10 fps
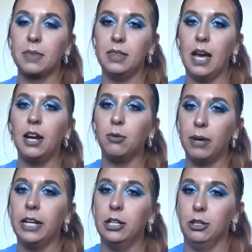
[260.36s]
not a
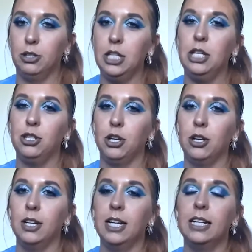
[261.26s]
regular
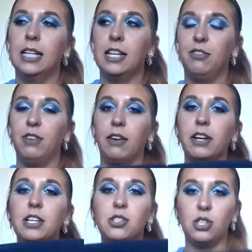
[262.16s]
t-shirt.
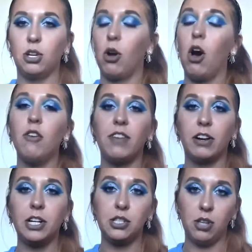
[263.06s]
They're all
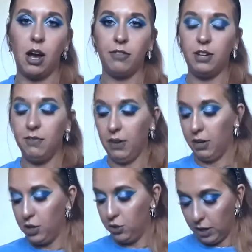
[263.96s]
very soft and
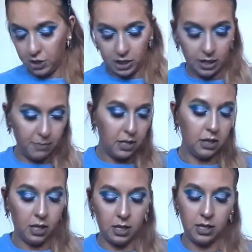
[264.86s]
very stretchy. Let me
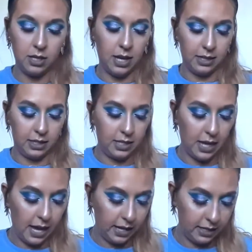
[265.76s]
look at the
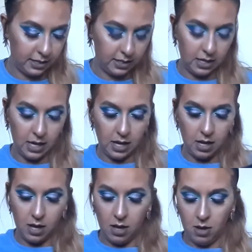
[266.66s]
tag and
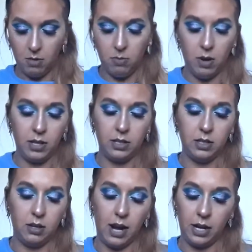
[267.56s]
see what
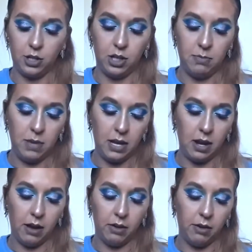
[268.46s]
they're actually made
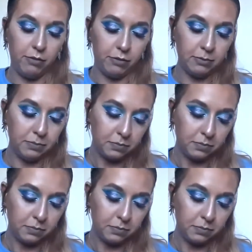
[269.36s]
out of.